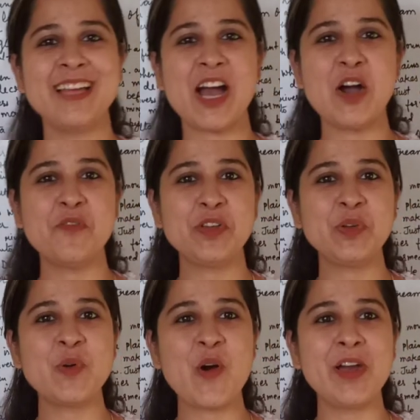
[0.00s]
How are
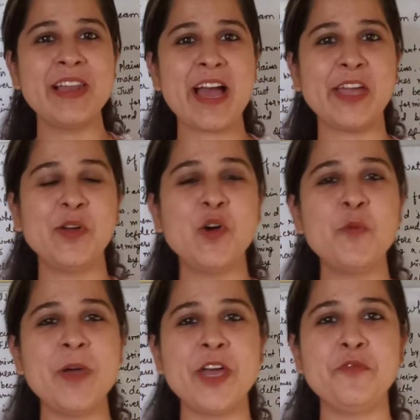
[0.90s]
you all? I
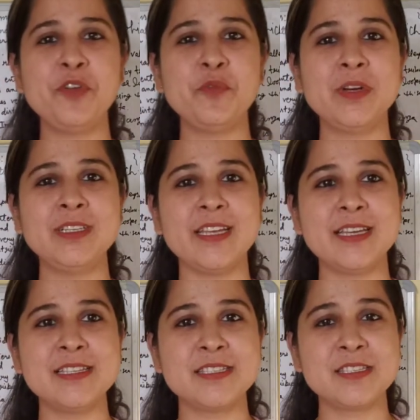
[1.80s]
hope everyone
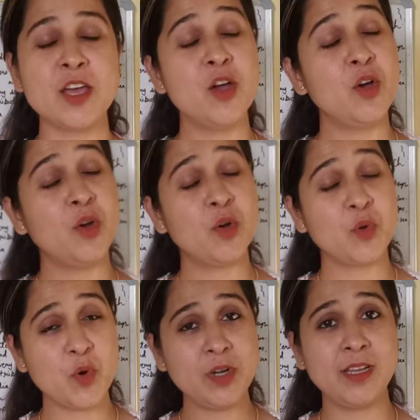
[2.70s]
is
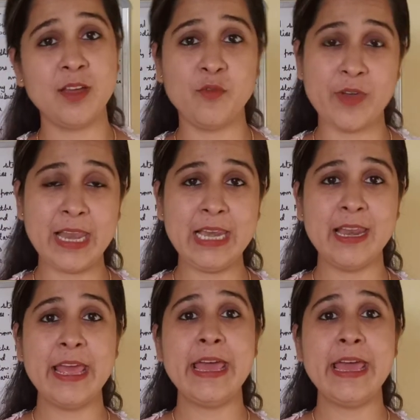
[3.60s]
good, well,